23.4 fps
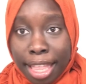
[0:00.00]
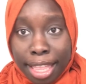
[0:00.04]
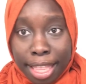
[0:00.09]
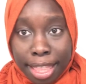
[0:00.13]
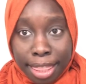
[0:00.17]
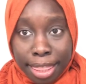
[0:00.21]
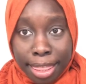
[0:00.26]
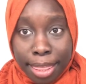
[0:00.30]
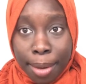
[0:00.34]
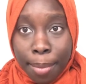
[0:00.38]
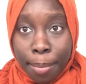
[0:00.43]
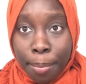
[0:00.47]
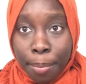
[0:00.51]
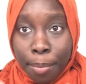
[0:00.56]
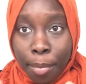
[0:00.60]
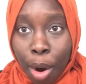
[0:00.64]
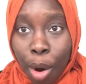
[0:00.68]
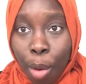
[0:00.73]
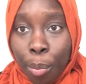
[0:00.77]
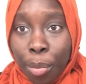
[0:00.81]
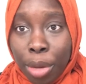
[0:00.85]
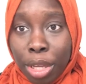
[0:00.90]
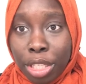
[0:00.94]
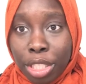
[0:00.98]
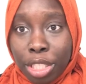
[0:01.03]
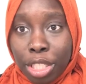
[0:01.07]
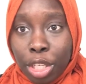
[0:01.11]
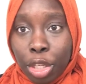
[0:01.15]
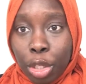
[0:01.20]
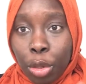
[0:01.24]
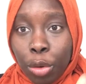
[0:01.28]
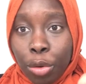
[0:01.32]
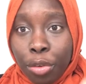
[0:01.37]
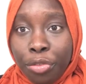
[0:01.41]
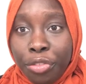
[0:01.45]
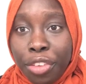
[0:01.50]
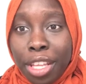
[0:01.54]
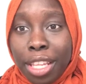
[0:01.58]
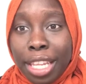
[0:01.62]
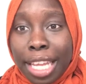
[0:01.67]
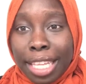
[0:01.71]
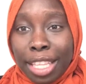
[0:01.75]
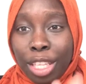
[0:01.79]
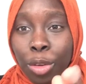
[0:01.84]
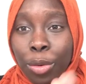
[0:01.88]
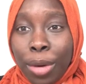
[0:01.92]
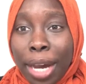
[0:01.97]
The moment you feel
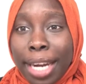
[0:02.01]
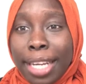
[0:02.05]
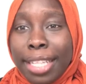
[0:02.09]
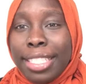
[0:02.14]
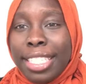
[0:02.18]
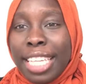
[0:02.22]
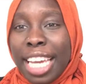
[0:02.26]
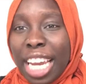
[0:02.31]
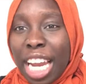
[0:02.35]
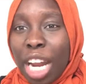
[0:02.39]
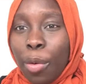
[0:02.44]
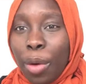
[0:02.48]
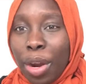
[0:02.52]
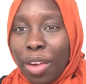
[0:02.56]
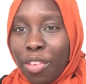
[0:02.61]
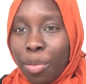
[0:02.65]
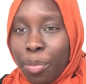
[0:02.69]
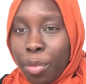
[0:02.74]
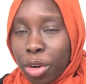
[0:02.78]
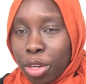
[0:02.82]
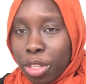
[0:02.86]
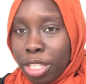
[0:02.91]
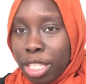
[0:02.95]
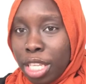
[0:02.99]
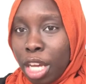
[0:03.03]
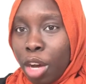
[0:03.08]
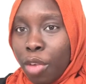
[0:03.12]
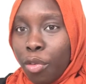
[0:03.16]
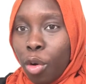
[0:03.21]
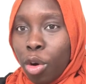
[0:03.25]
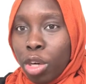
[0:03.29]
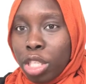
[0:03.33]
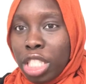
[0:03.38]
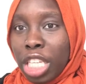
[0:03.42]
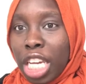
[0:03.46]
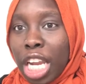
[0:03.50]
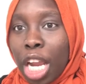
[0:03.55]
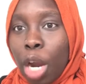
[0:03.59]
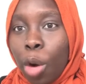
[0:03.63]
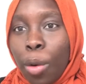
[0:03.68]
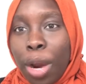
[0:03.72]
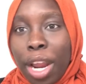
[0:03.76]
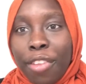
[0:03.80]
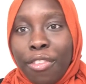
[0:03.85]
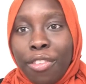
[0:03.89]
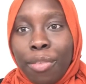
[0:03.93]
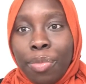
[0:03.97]
like you gotta take away from yourself or take
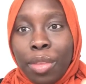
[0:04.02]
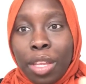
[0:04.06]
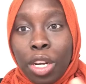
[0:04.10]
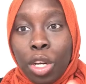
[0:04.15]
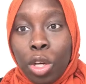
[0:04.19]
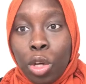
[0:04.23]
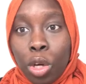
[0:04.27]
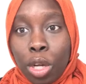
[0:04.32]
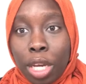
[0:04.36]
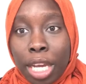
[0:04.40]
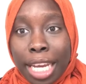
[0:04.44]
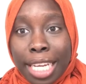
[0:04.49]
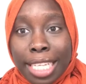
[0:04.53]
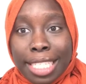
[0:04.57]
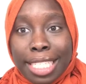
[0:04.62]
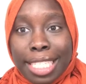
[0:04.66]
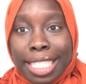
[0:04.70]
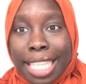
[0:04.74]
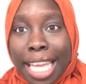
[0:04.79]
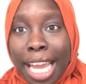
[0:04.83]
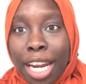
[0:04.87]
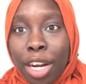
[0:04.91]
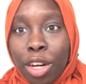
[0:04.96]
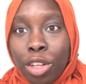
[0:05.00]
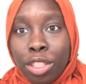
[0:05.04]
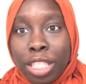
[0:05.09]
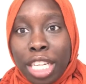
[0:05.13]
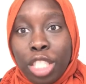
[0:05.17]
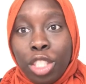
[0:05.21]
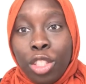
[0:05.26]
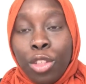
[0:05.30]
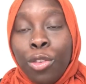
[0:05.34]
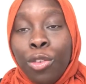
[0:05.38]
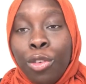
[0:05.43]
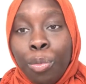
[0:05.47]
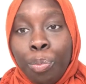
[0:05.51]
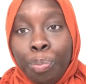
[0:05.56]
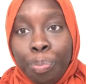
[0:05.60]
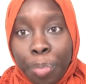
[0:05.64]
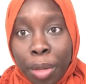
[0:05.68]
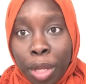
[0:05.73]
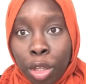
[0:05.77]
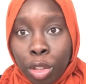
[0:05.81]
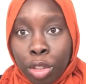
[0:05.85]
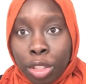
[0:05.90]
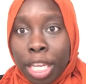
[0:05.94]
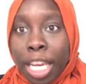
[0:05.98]
away from the standards that you've
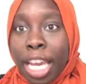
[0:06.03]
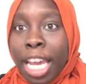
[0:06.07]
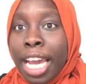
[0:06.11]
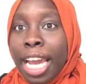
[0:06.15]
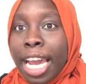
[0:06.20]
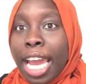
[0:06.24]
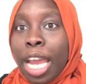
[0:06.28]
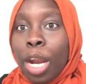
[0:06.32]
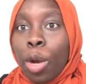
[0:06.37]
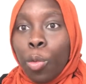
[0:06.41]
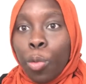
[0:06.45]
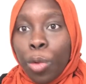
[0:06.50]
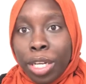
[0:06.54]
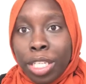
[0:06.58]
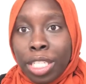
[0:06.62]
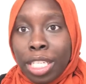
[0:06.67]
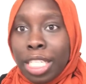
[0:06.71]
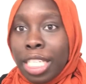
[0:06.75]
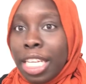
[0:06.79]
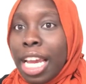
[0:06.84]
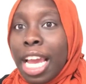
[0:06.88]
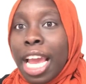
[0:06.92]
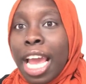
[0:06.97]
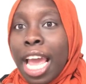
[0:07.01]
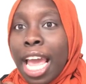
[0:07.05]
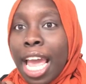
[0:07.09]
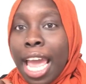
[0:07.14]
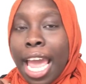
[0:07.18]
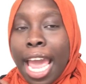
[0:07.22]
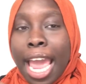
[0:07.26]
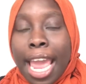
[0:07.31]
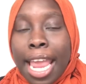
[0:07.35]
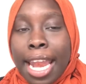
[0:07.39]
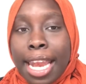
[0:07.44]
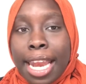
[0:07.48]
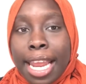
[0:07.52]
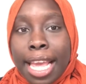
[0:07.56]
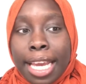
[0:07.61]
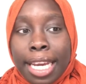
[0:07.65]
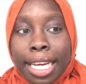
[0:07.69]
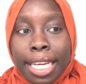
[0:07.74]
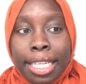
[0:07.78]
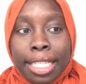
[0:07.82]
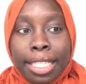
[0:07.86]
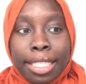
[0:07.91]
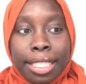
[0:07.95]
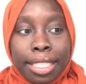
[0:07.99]
built and written and
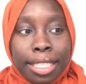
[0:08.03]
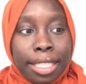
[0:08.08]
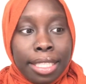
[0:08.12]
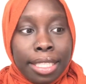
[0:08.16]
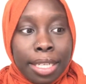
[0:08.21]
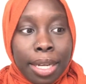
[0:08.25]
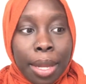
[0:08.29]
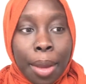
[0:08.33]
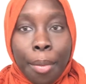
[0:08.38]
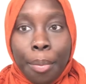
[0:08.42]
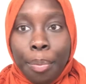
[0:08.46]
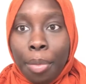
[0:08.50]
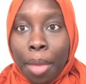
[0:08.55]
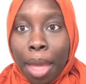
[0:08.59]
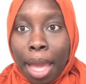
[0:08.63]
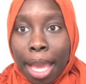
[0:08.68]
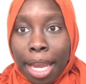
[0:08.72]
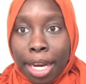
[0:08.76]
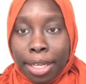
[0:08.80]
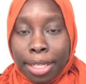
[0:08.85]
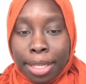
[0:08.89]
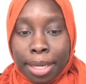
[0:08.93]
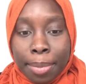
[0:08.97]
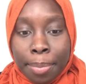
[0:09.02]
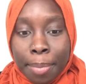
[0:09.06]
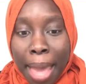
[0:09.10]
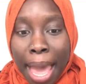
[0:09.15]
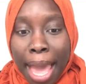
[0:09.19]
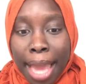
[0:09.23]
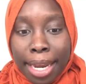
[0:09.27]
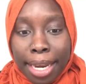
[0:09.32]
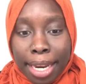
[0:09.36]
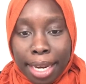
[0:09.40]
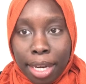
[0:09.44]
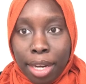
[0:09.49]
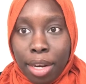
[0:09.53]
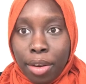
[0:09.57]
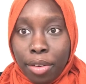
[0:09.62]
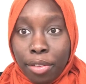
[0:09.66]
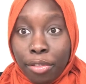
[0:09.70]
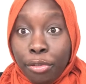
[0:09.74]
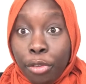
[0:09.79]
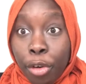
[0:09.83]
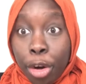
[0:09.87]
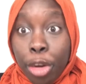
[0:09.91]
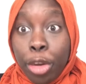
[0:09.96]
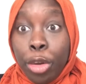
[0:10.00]
demanded
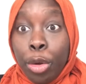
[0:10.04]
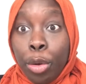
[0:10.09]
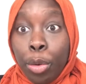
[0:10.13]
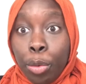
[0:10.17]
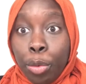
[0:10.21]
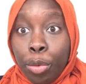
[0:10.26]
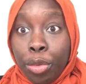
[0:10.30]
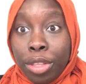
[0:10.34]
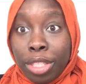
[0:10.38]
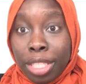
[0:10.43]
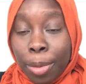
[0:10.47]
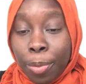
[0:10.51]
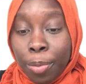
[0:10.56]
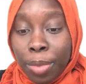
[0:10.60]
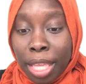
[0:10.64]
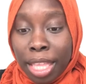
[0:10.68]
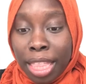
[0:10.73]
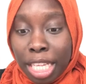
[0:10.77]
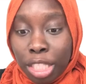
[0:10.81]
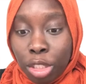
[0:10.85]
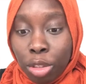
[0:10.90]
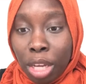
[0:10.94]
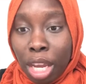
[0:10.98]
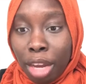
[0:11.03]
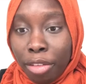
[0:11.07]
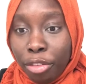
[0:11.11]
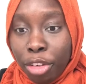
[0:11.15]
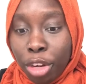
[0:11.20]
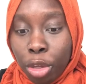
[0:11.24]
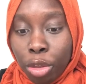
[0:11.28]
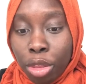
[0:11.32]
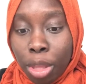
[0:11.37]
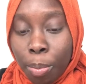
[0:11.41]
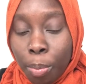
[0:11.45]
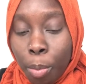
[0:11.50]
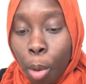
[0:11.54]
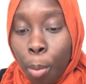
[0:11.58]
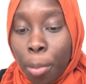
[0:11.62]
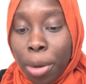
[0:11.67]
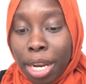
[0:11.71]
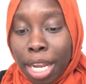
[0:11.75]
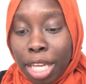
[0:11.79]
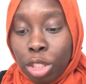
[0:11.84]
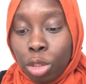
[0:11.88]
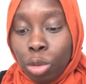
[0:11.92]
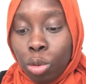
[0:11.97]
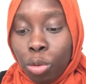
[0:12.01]
for you, something that you kept for you, the moment
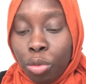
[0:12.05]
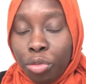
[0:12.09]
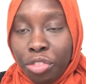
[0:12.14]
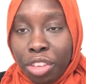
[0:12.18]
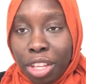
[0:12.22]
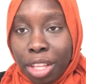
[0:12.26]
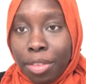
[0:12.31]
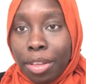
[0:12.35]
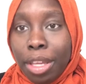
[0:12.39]
that you feel,